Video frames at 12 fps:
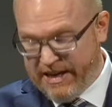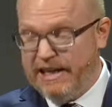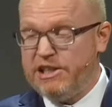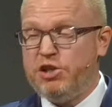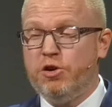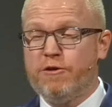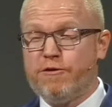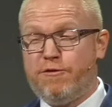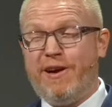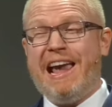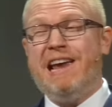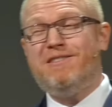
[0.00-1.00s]
Is your
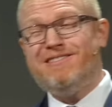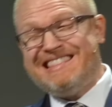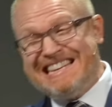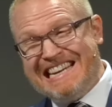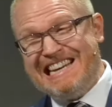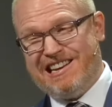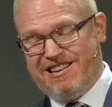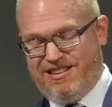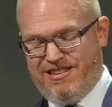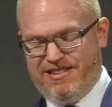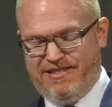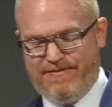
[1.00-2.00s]
vital
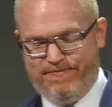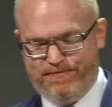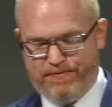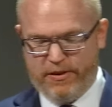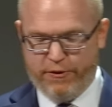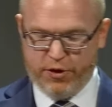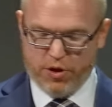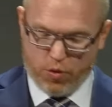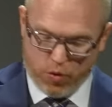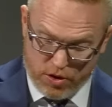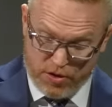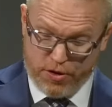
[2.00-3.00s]
need for the
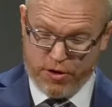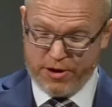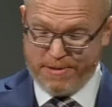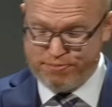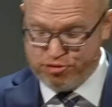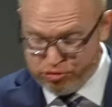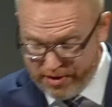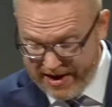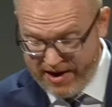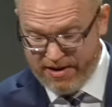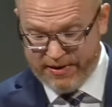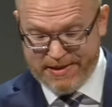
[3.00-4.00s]
word,
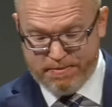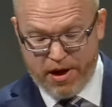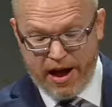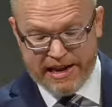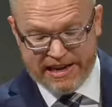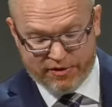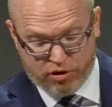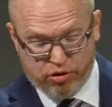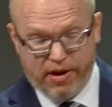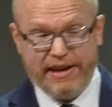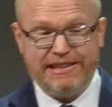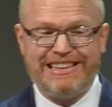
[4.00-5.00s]
prayer, and the body of
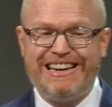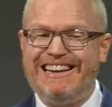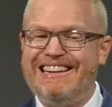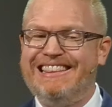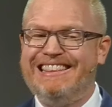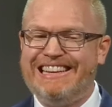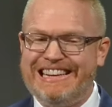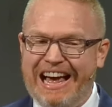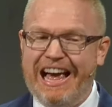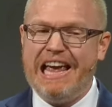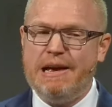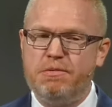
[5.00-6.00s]
Christ
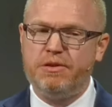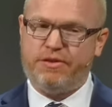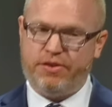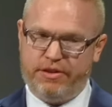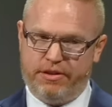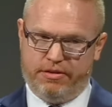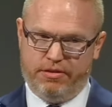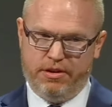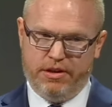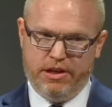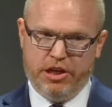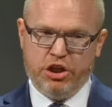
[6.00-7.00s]
undeniable to you.
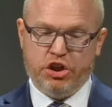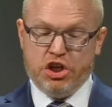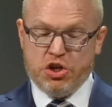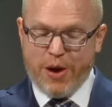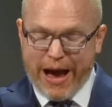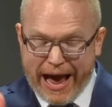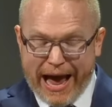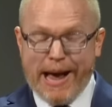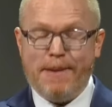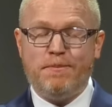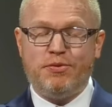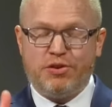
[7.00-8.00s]
Do you
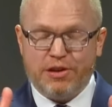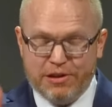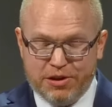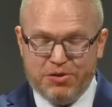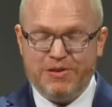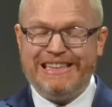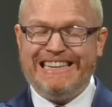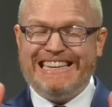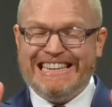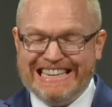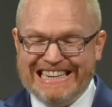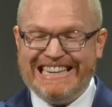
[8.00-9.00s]

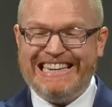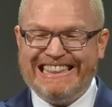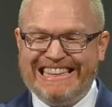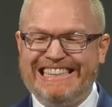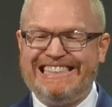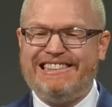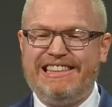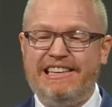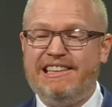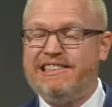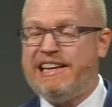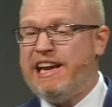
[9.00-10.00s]
absolutely need these
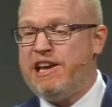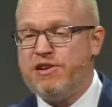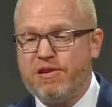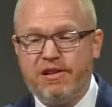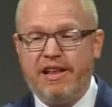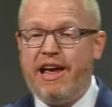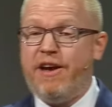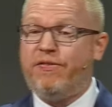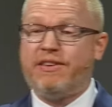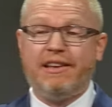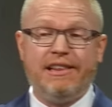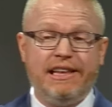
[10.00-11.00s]
things in your
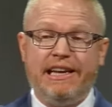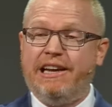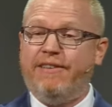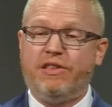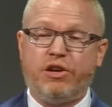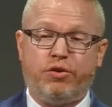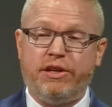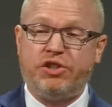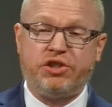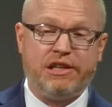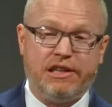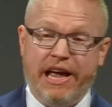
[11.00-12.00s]
life to live the
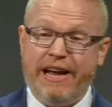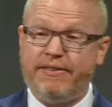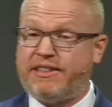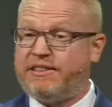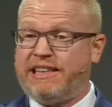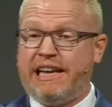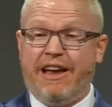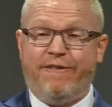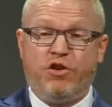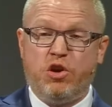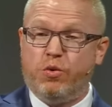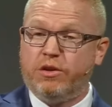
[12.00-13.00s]
Christian life, such that
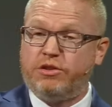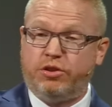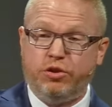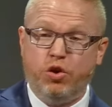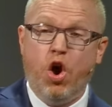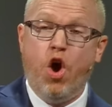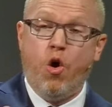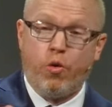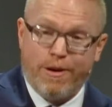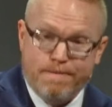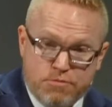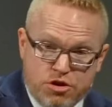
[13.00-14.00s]
if you were to
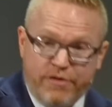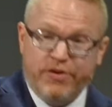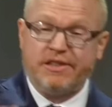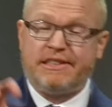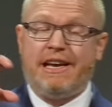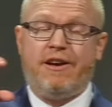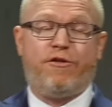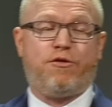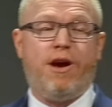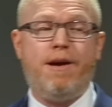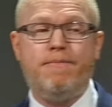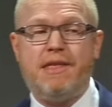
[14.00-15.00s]
remove yourself
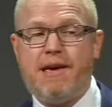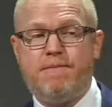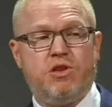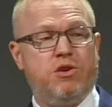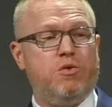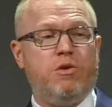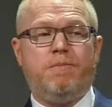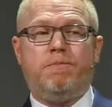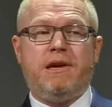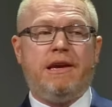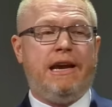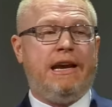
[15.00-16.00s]
from them, you would
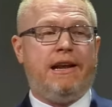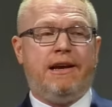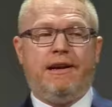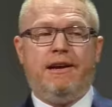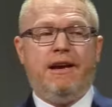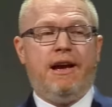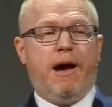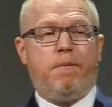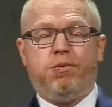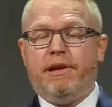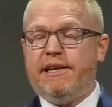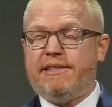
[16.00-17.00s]
be in a, a
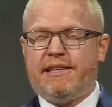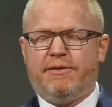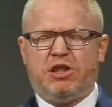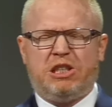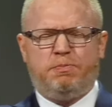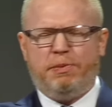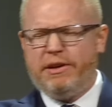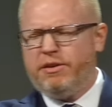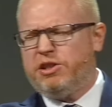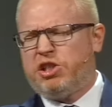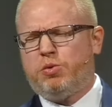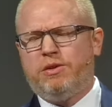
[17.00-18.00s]
place of
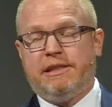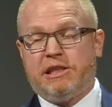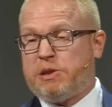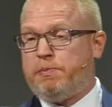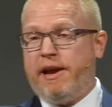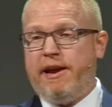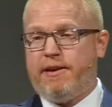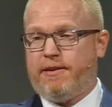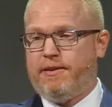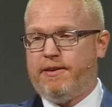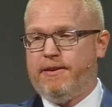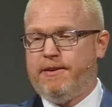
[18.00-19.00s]
spiritual
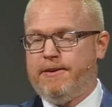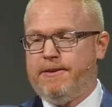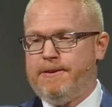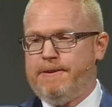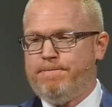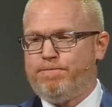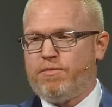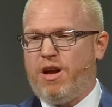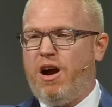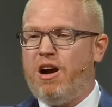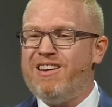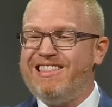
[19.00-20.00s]
despair?
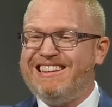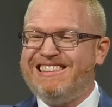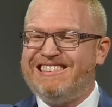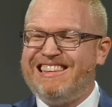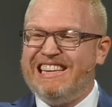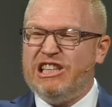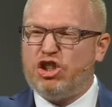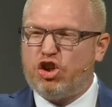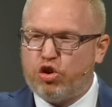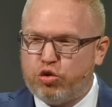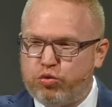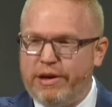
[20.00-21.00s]
Are these things
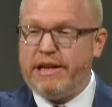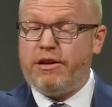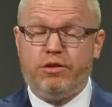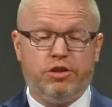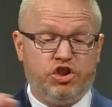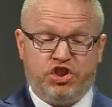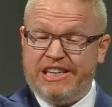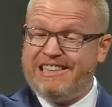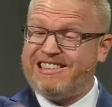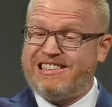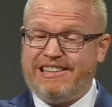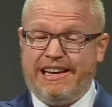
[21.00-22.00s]
critical?
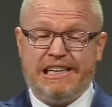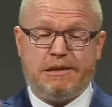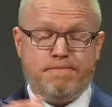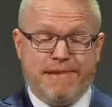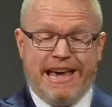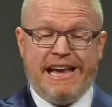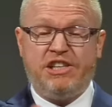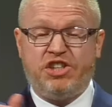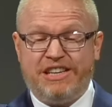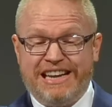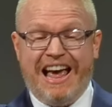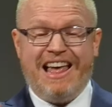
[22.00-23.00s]
Jesus says, Man
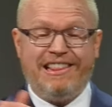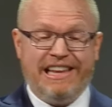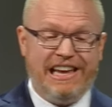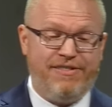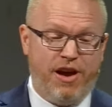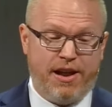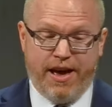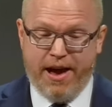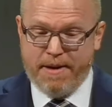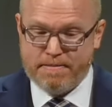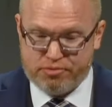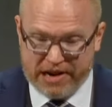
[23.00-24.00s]
shall not live
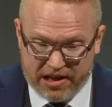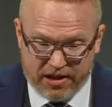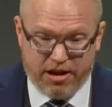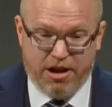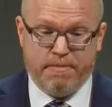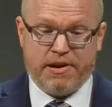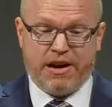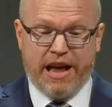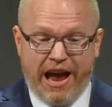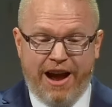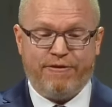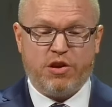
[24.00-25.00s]
on bread alone, but on
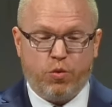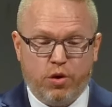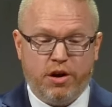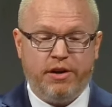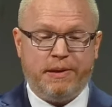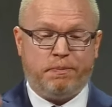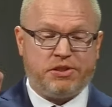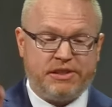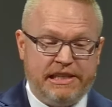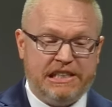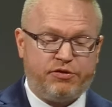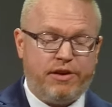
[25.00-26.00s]
every word that
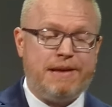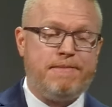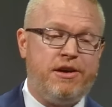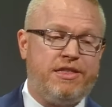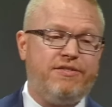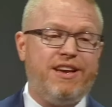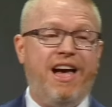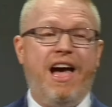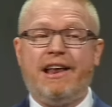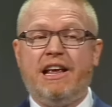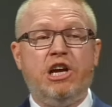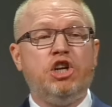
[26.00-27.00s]
proceeds from the mouth of
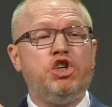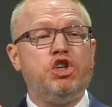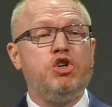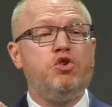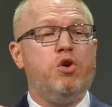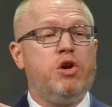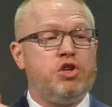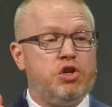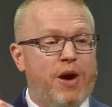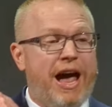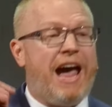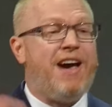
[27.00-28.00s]
God. Do you,
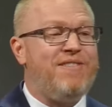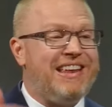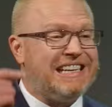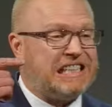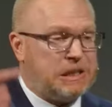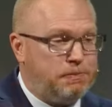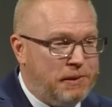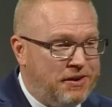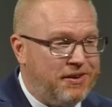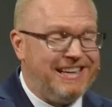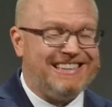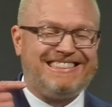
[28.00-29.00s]
do you have that
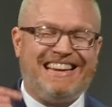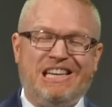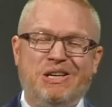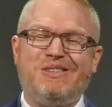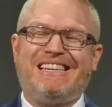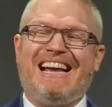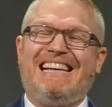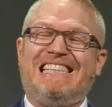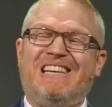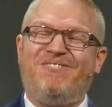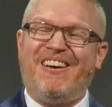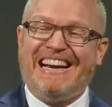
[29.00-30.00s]
experience? Can you
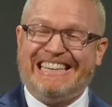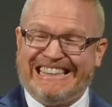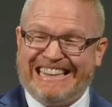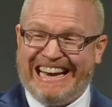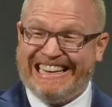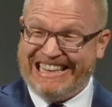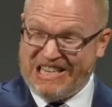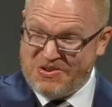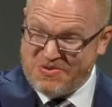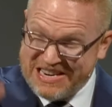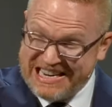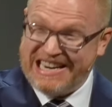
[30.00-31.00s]
testify to that, that
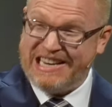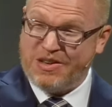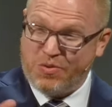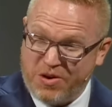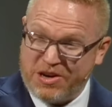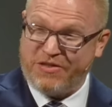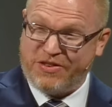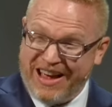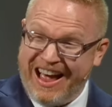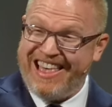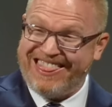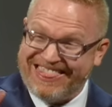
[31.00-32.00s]
you need the word of
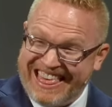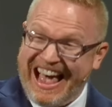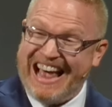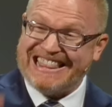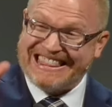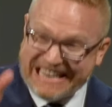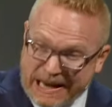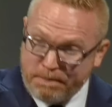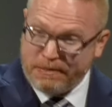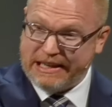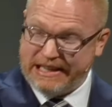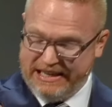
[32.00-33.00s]
God that
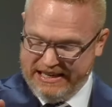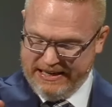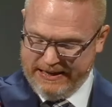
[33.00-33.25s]
deeply?